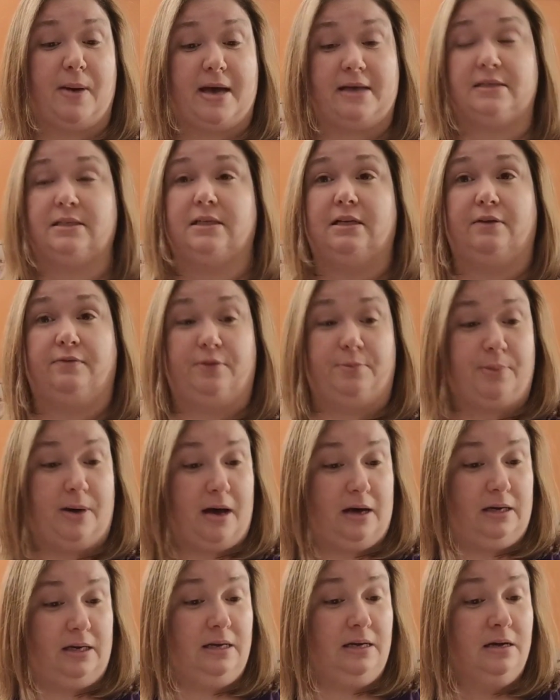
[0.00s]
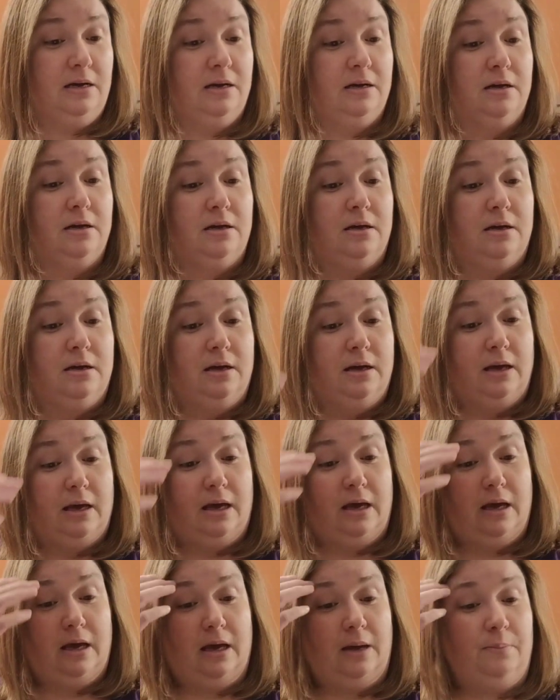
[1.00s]
capacity of the body.
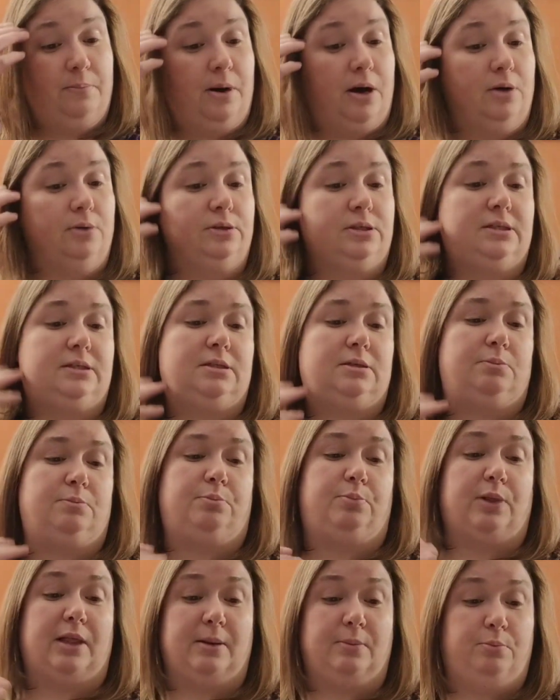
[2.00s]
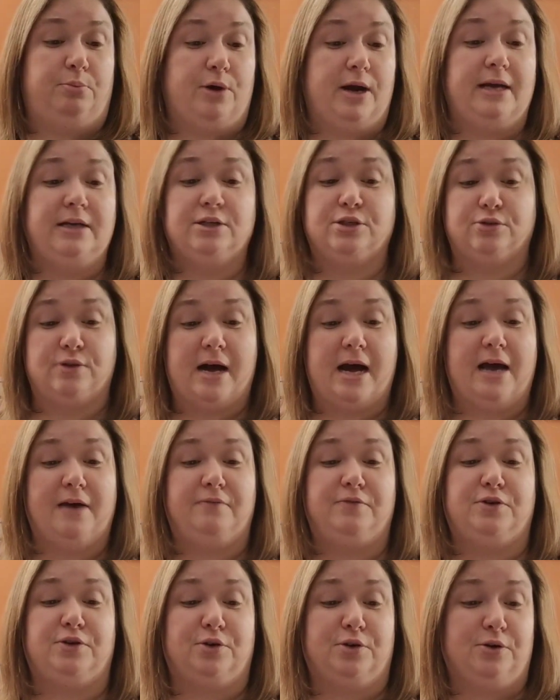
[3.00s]
It boasts
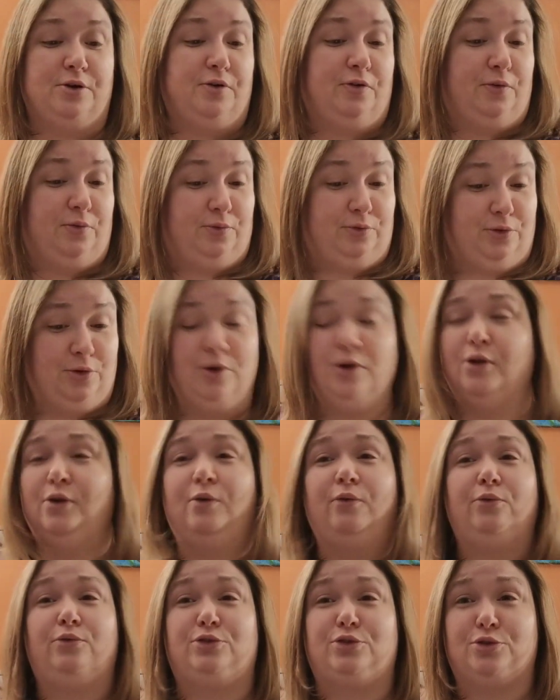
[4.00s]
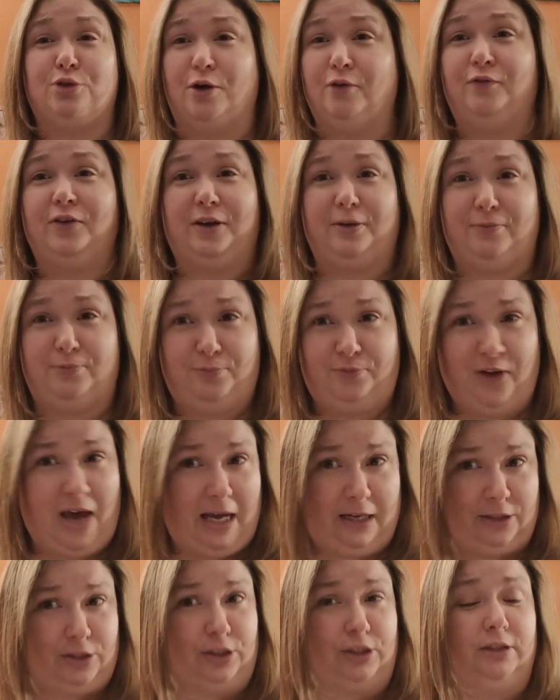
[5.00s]
brain-derived neuro, neurotrophic
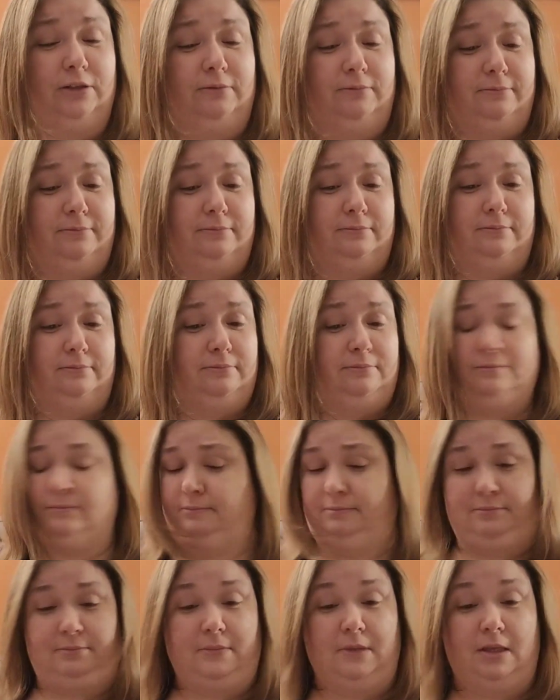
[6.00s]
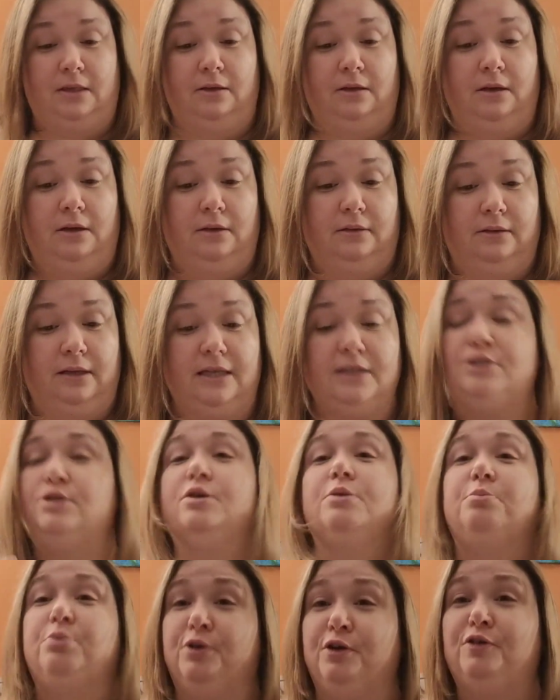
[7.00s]
factor linked
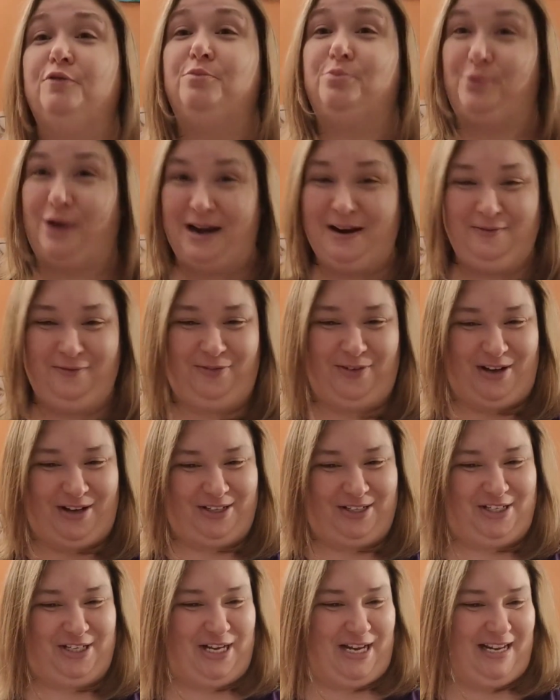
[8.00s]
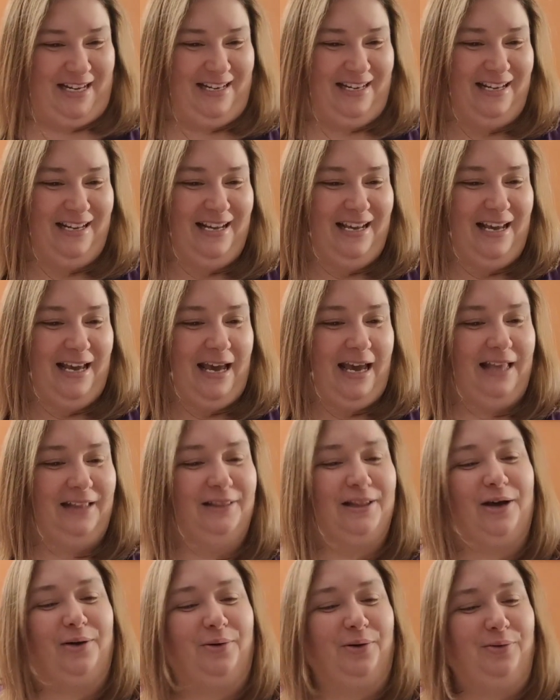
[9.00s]
to improved brain function
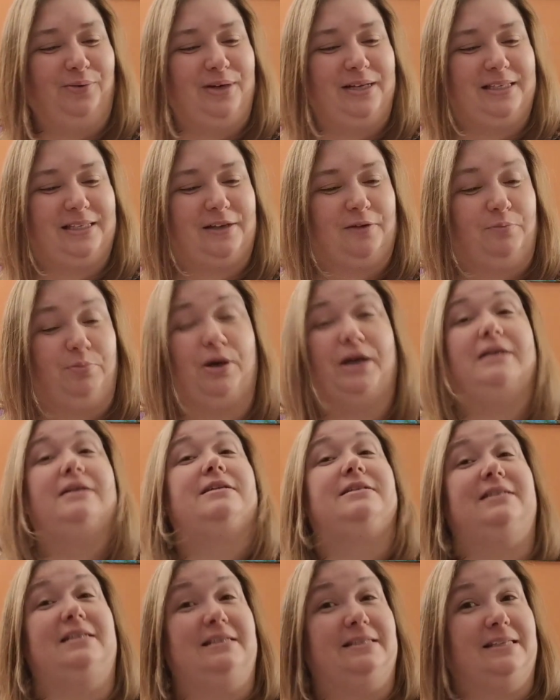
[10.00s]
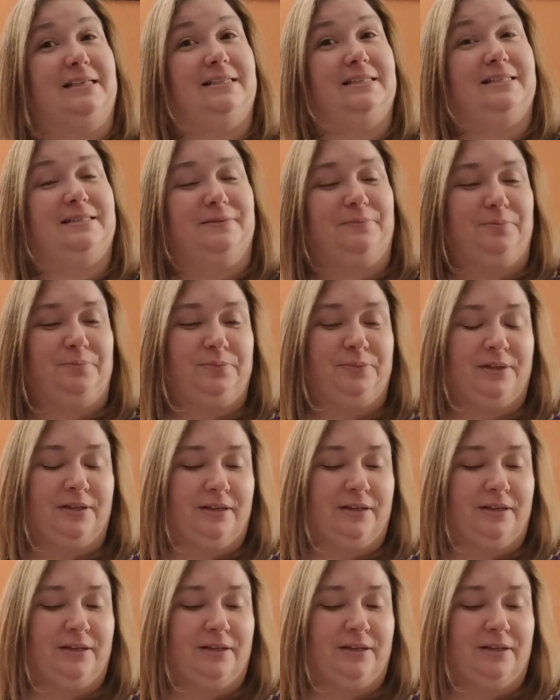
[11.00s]
and lower risk of brain diseases.